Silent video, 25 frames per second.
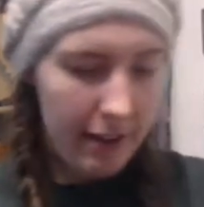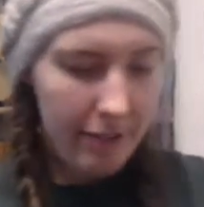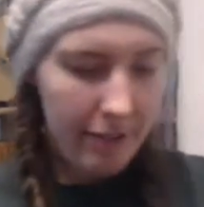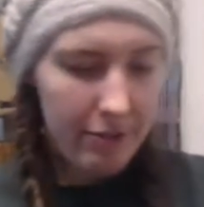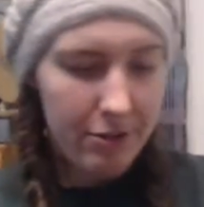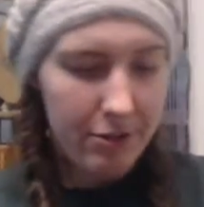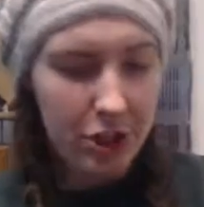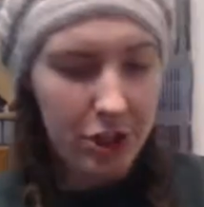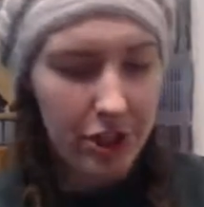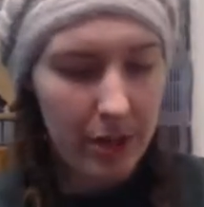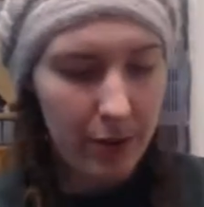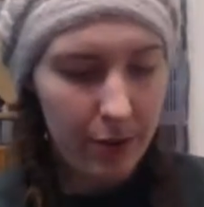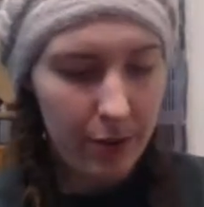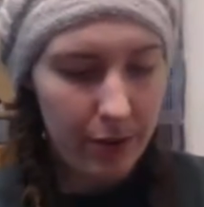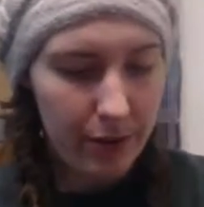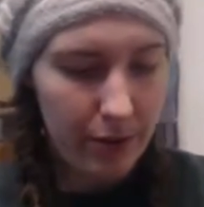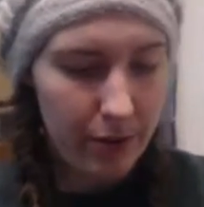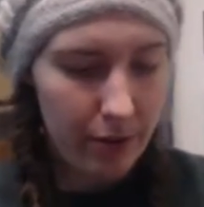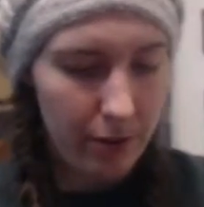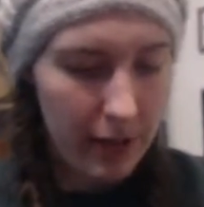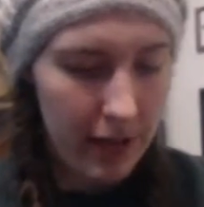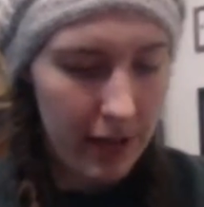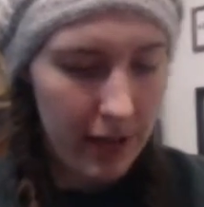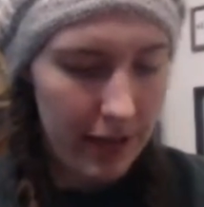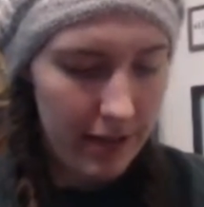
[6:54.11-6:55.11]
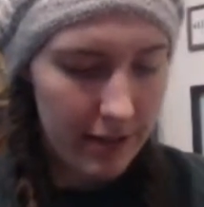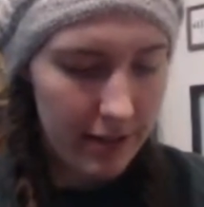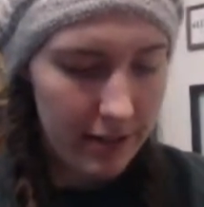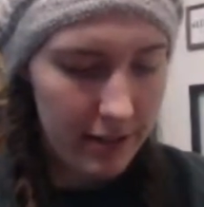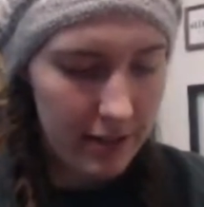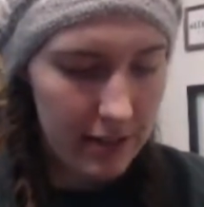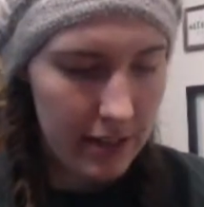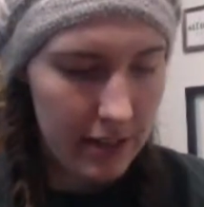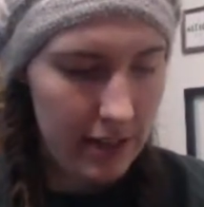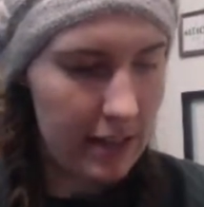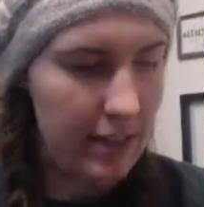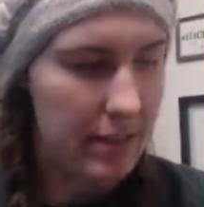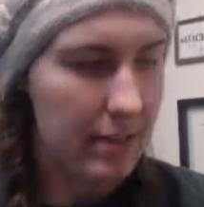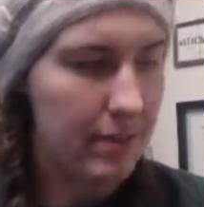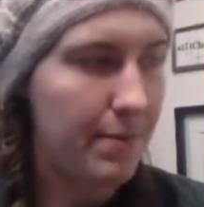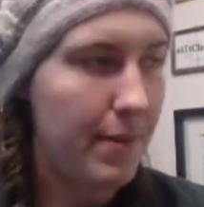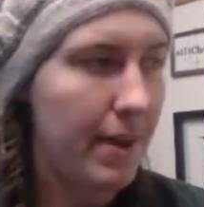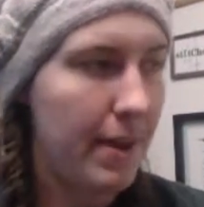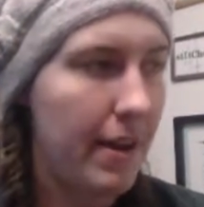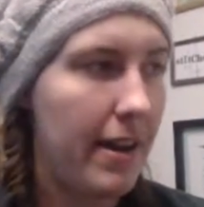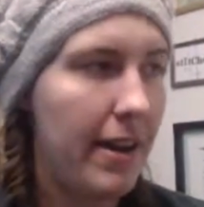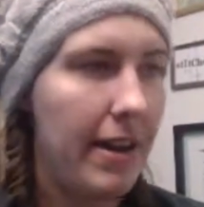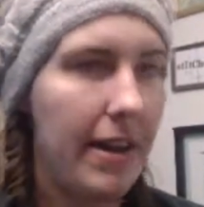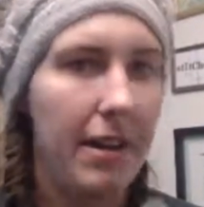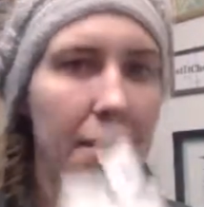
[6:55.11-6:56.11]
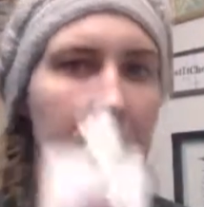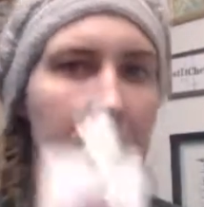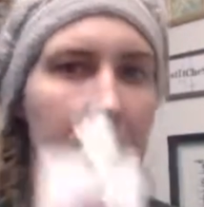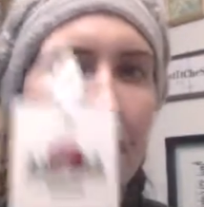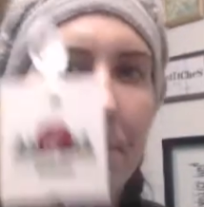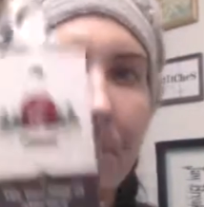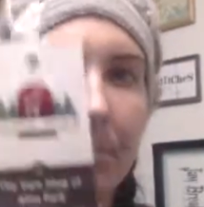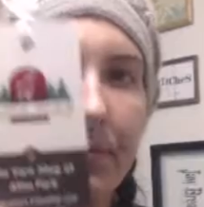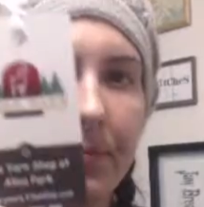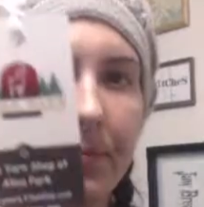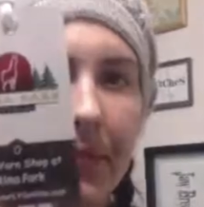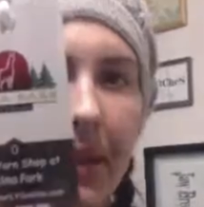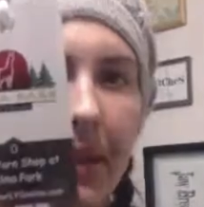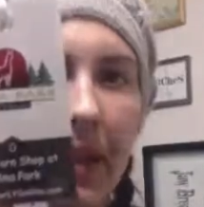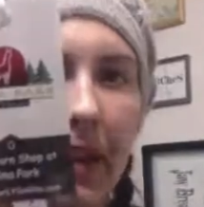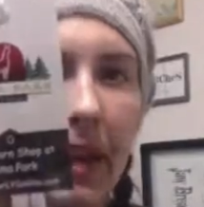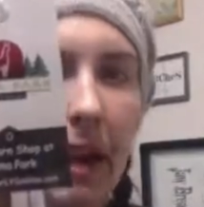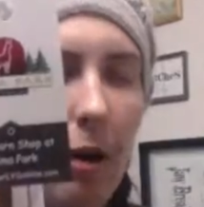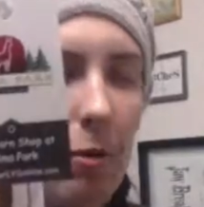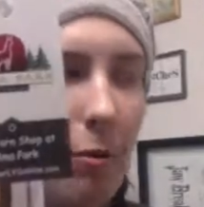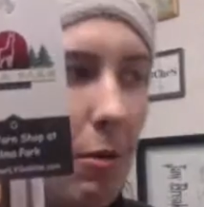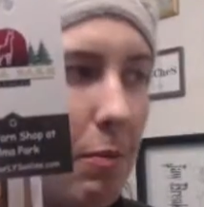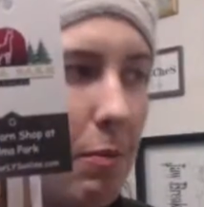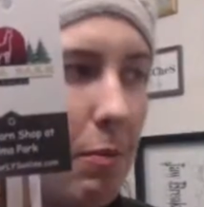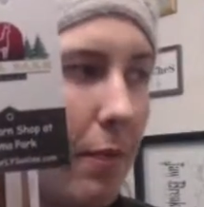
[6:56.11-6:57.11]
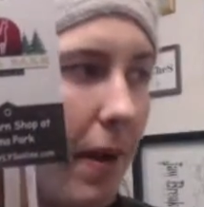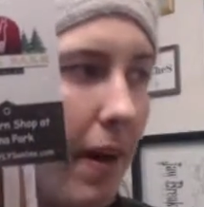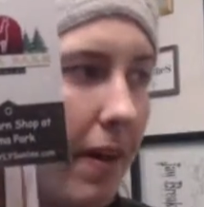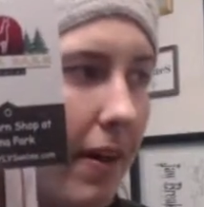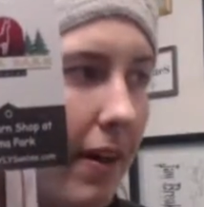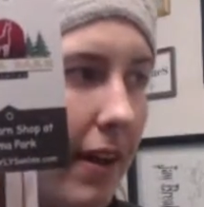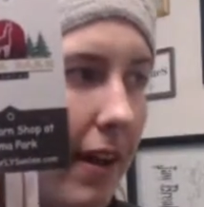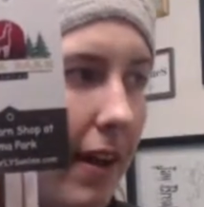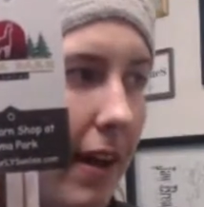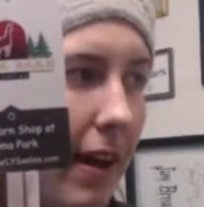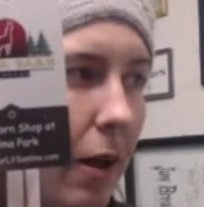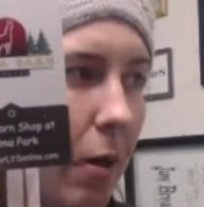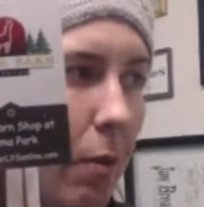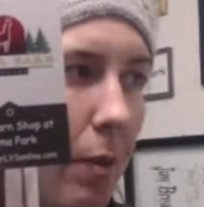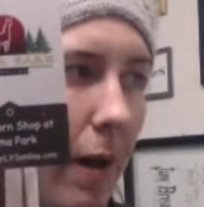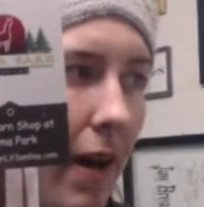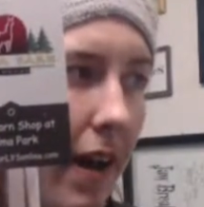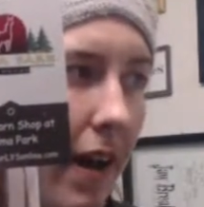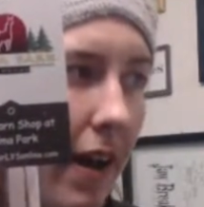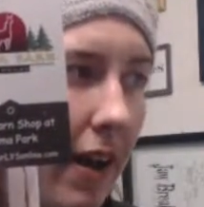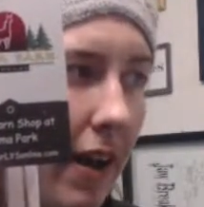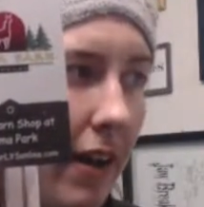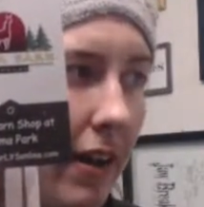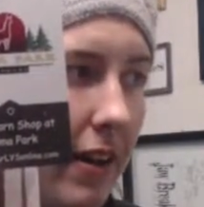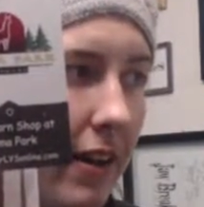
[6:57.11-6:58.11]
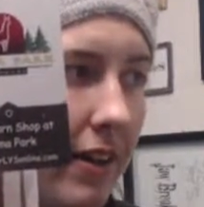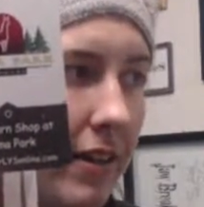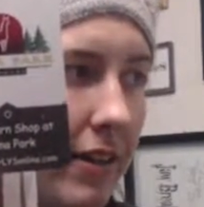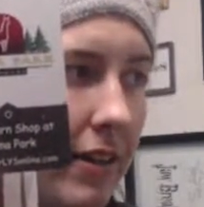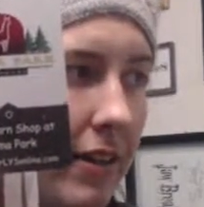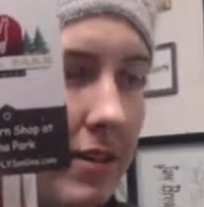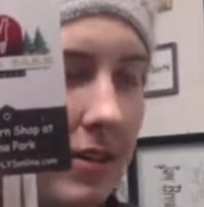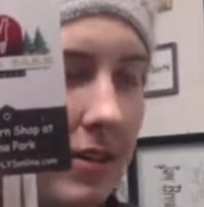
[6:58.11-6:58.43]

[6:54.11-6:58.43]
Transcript: share with you guys is my Alma Park Alpacas